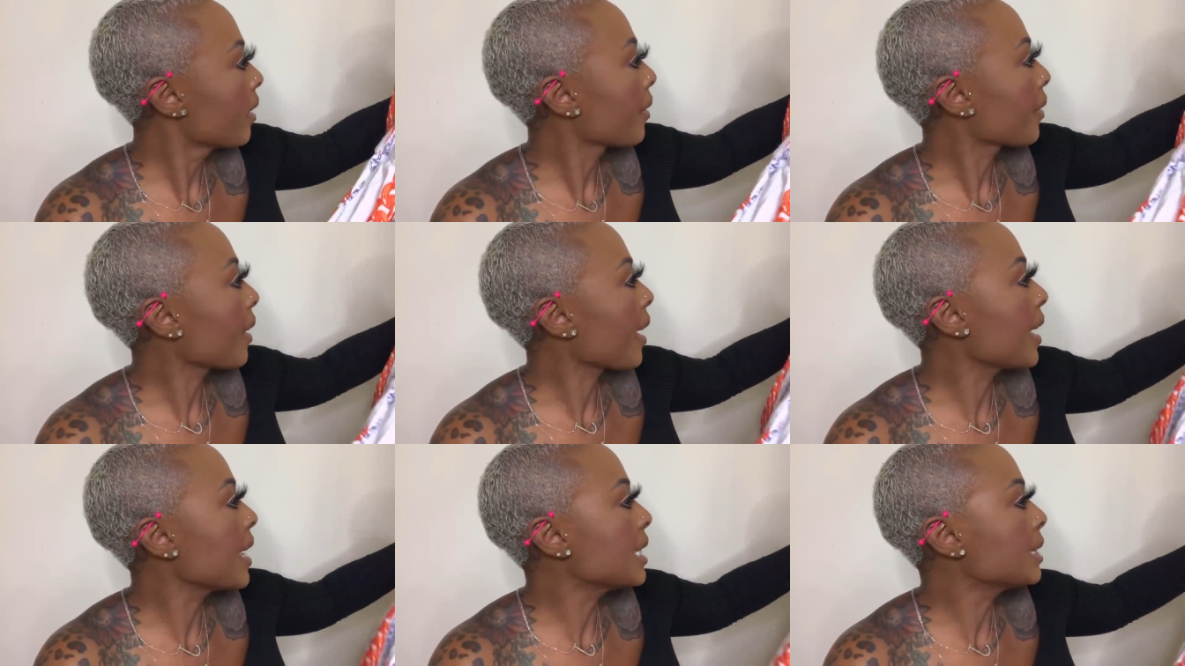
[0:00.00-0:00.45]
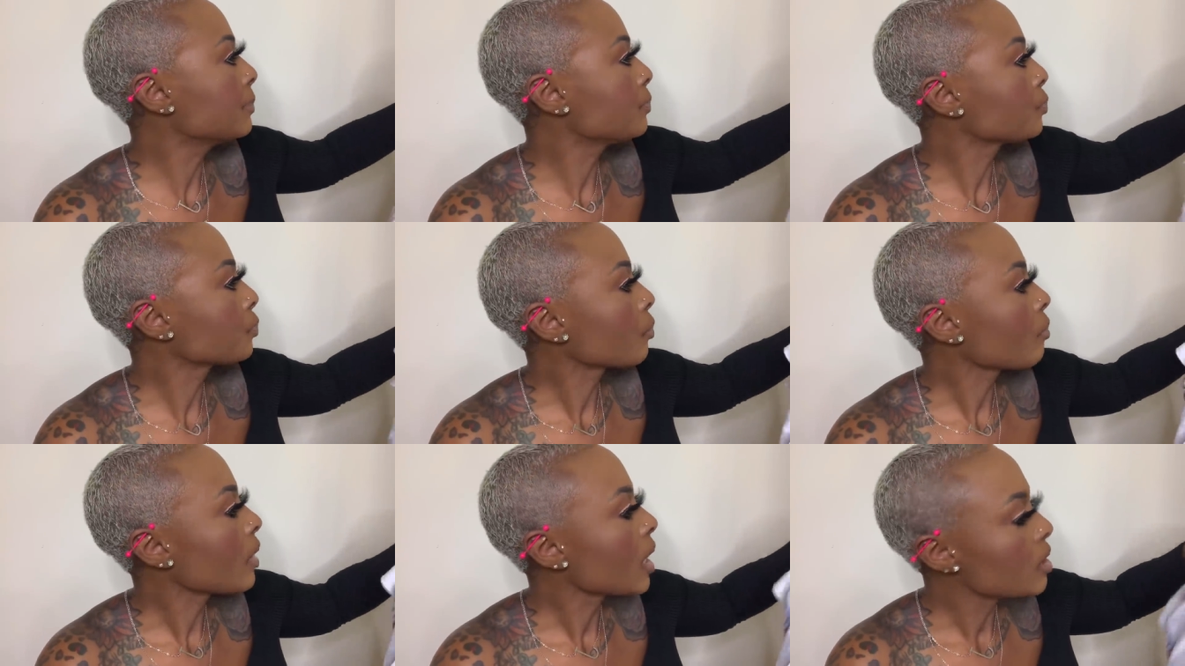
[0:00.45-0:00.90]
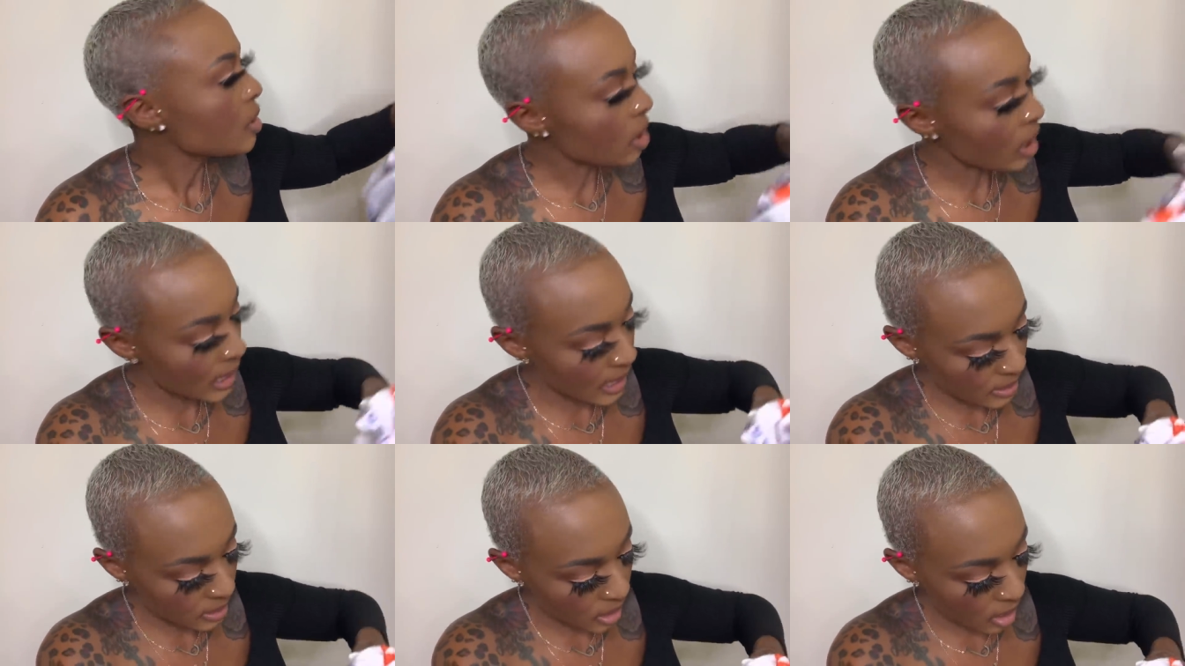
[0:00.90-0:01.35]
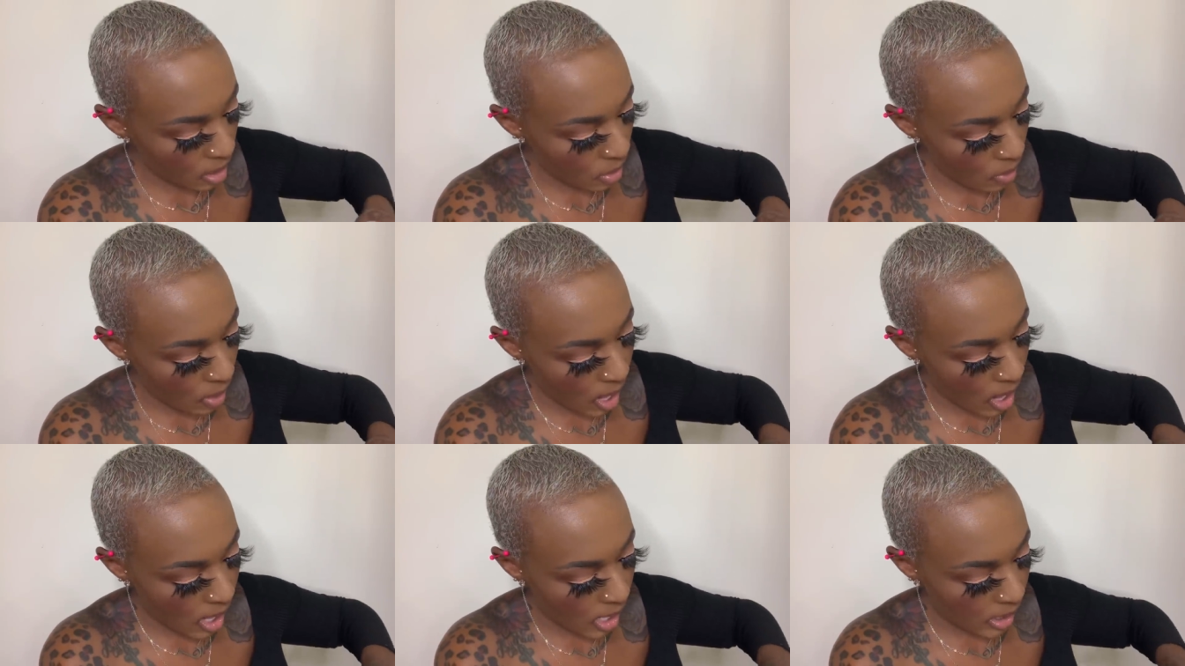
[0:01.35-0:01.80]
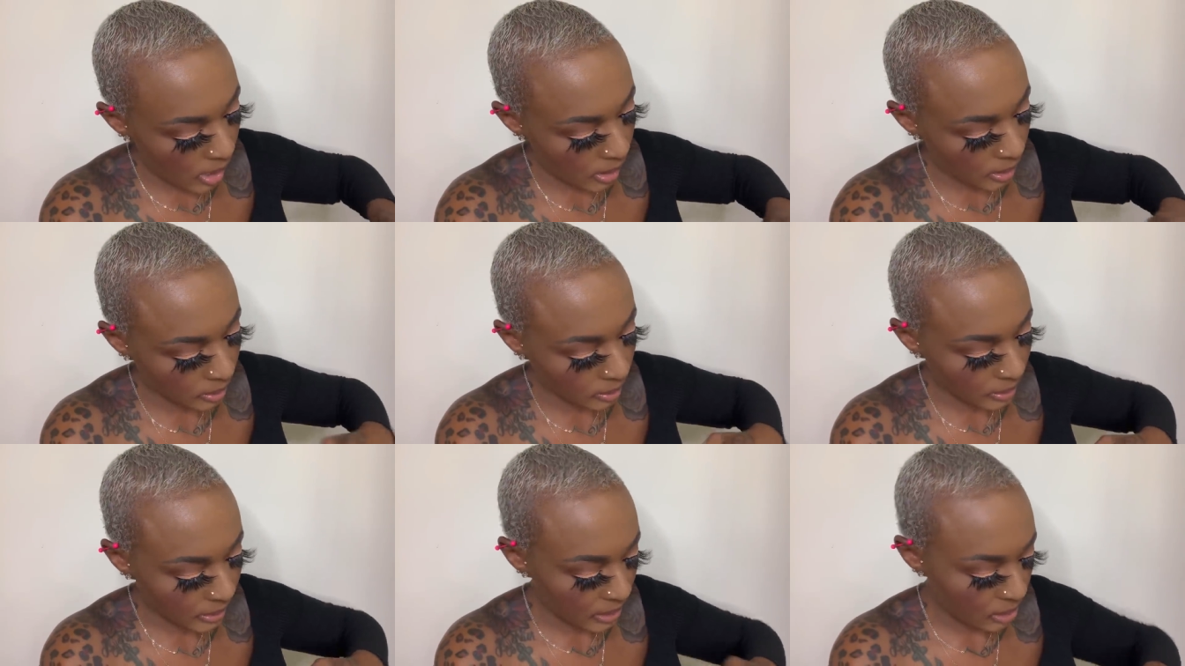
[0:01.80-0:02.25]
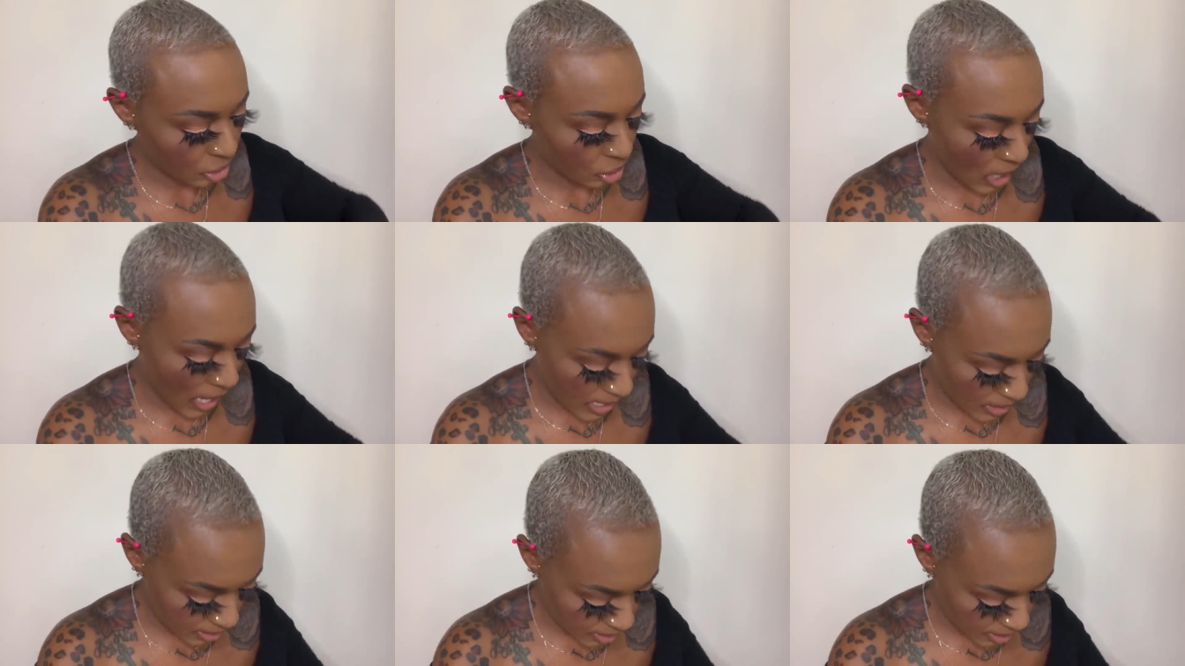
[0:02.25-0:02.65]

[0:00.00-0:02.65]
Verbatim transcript: Okay, so let's go, uh, let's try this